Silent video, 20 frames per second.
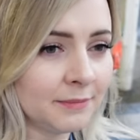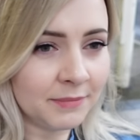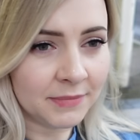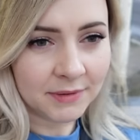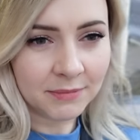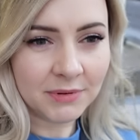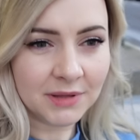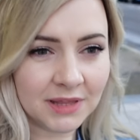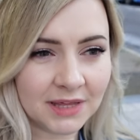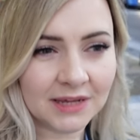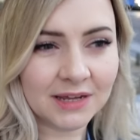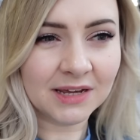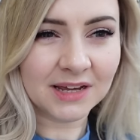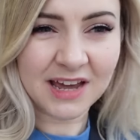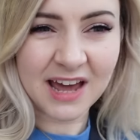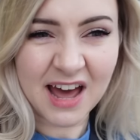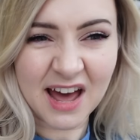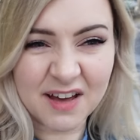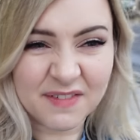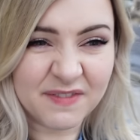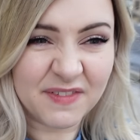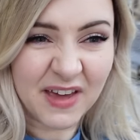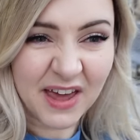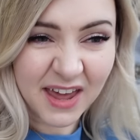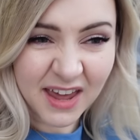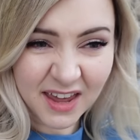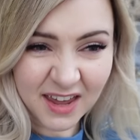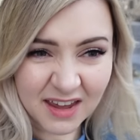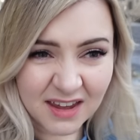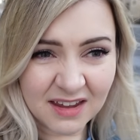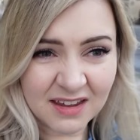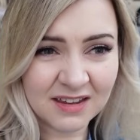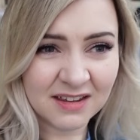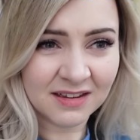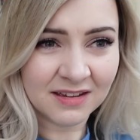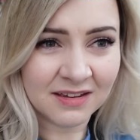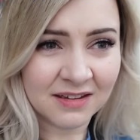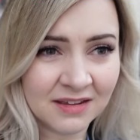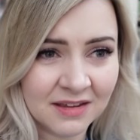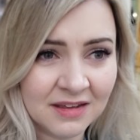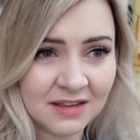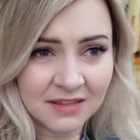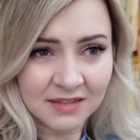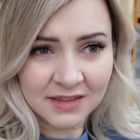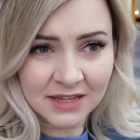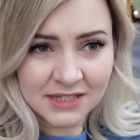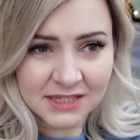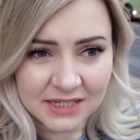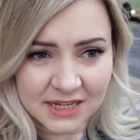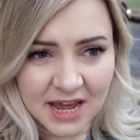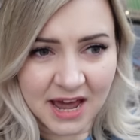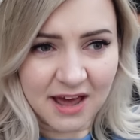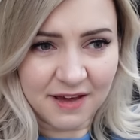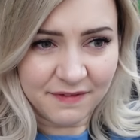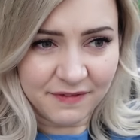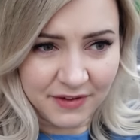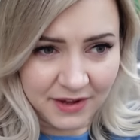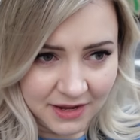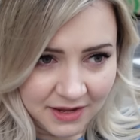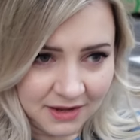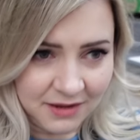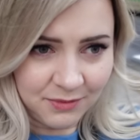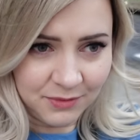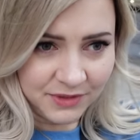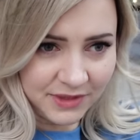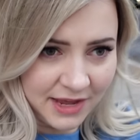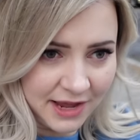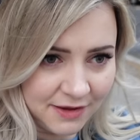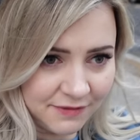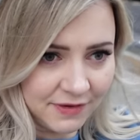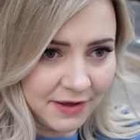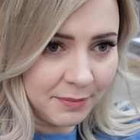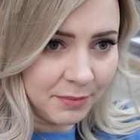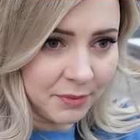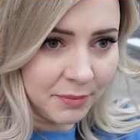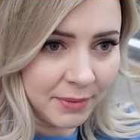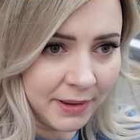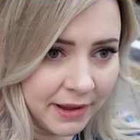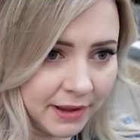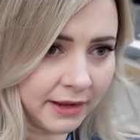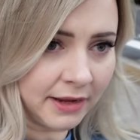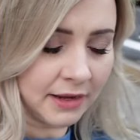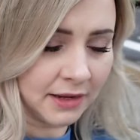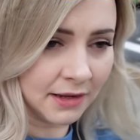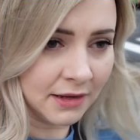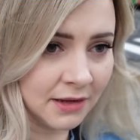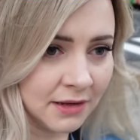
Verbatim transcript: Maybe like a cafe? That's a cafe. Would they have apple pie?